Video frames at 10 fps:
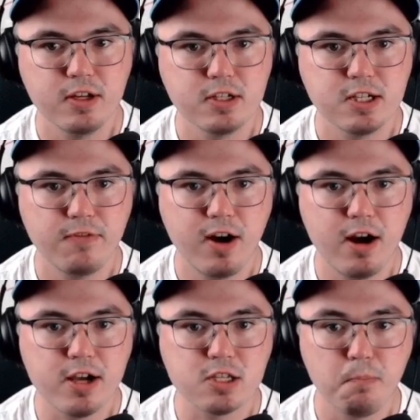
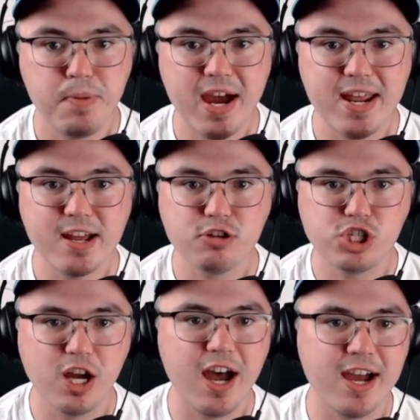Tavares. Bad angle
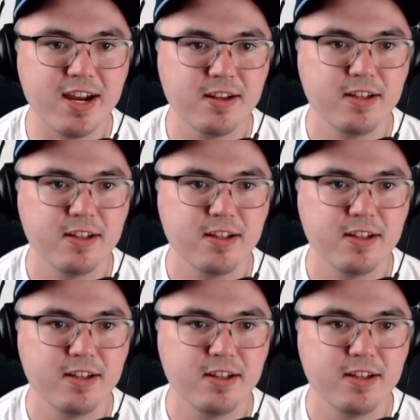shot.